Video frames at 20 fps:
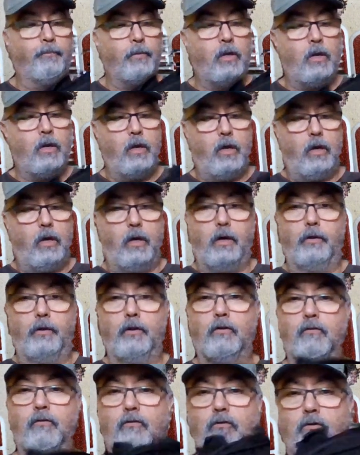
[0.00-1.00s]
This is
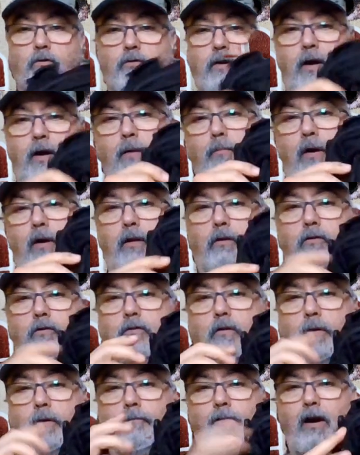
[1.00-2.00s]
a
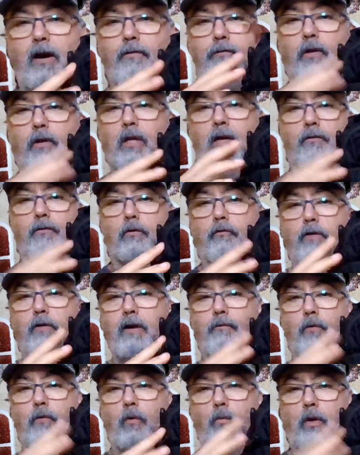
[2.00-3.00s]
511
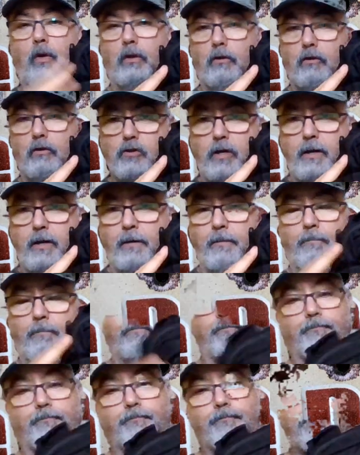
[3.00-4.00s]
511 design,
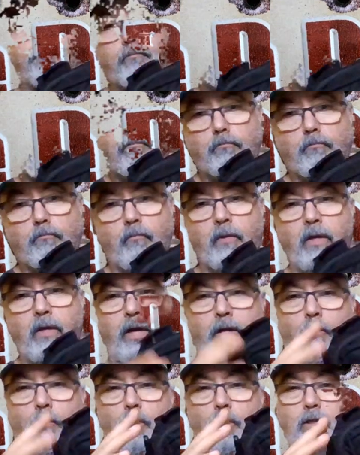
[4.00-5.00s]
and it
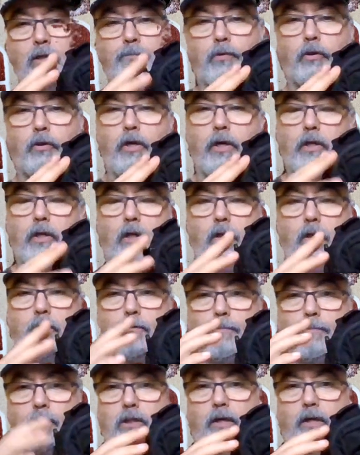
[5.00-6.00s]
was particularly
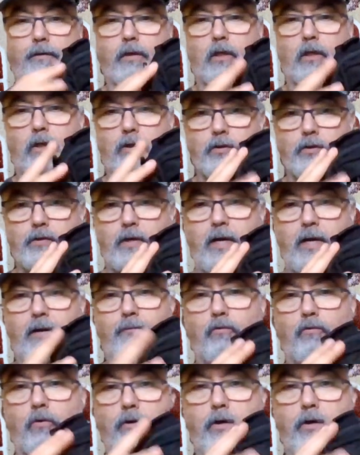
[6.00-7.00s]
specifically designed for
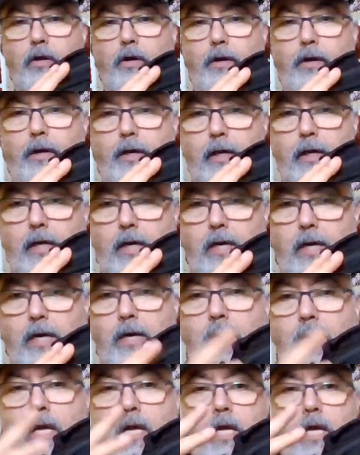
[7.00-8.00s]
carrying a gun
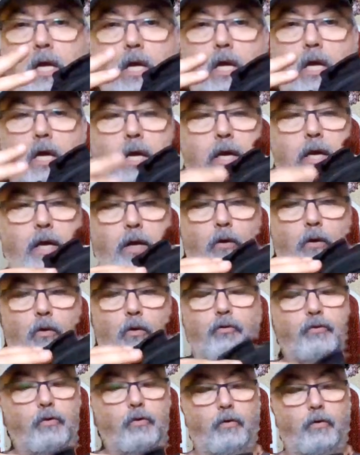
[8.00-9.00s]
and
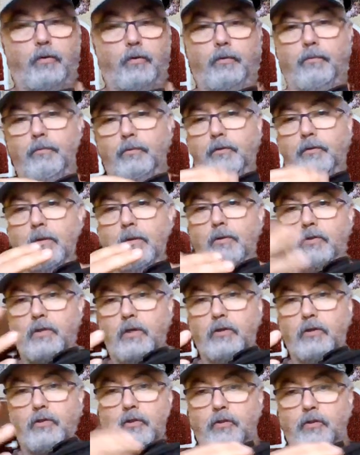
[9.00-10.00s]
also some essentials
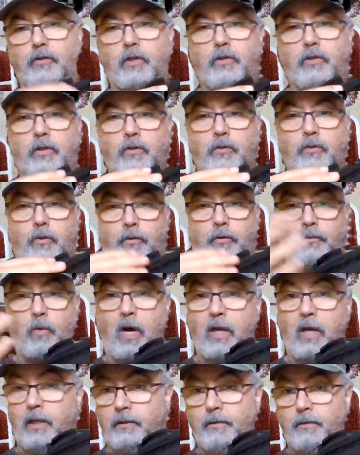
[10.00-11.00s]
such as your wallet,
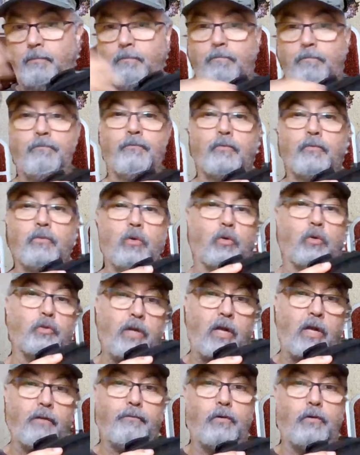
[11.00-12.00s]
your cell
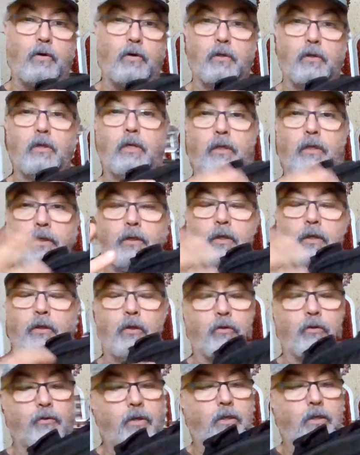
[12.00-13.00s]
phone, and those kinds
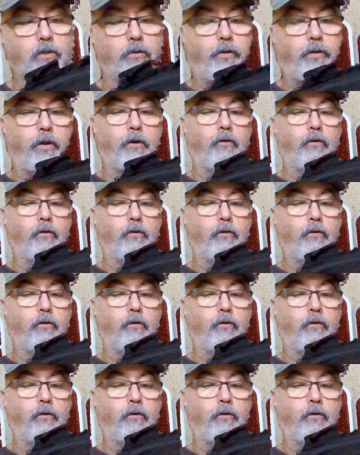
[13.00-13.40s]
of things.